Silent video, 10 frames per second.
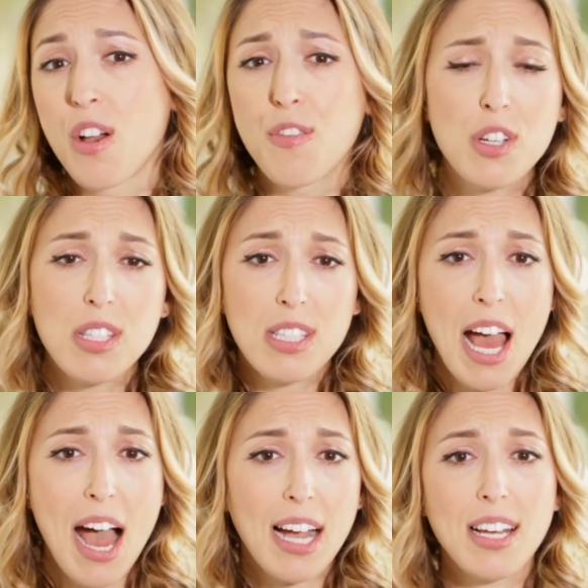For a
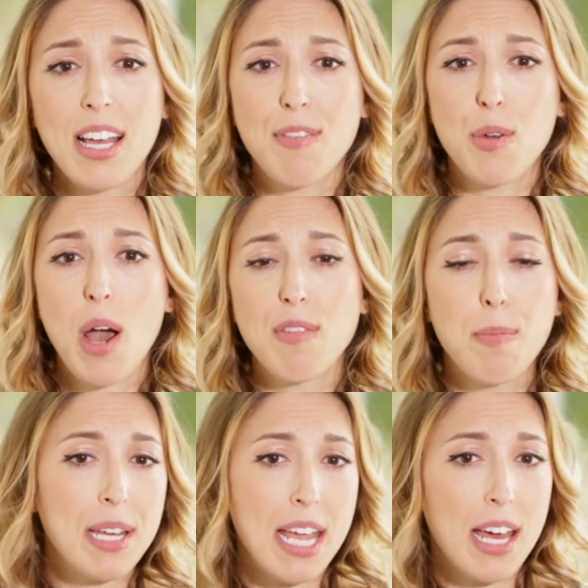snack, if you have a
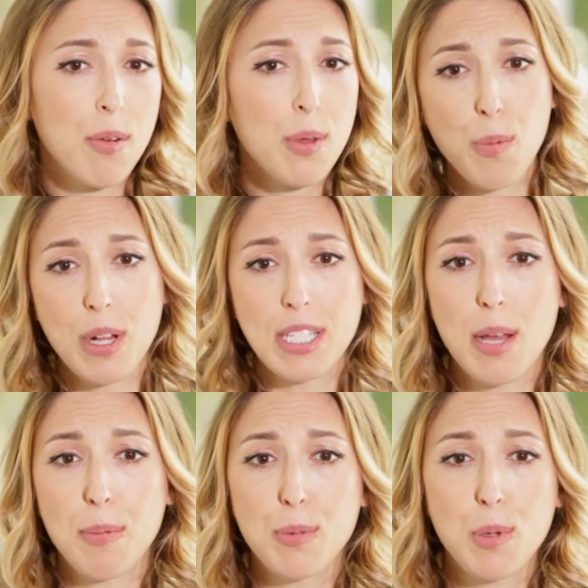banana with 1
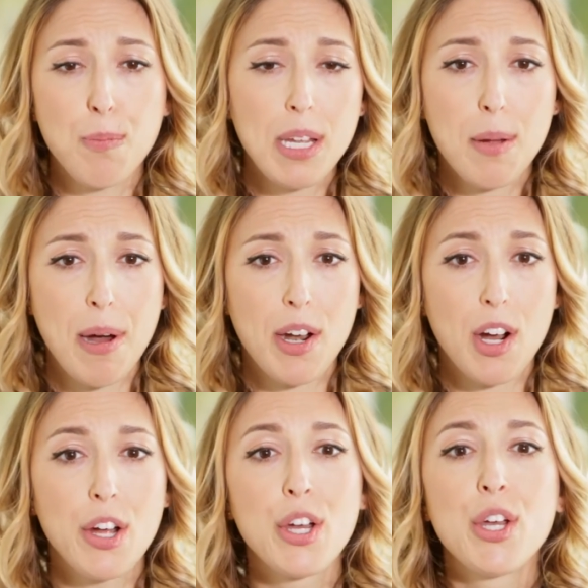tablespoon peanut
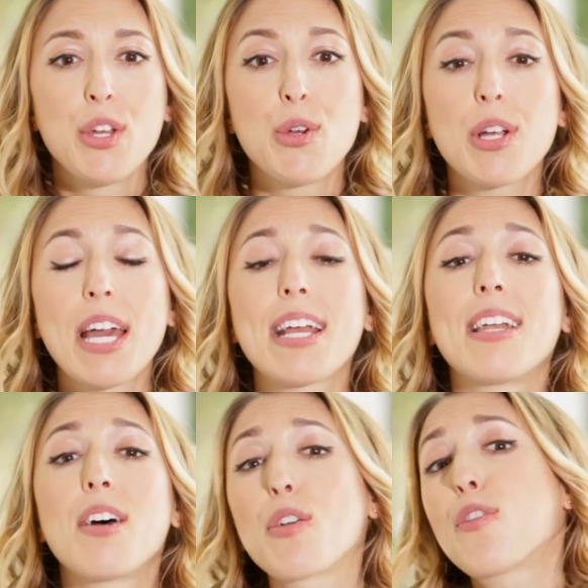butter, you're getting
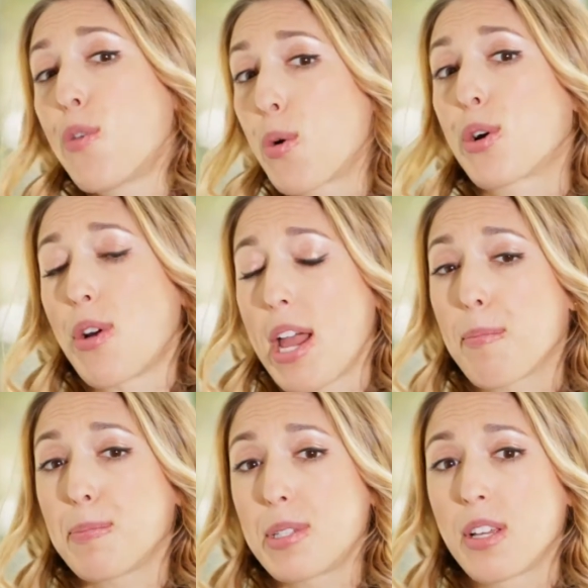another 4 grams.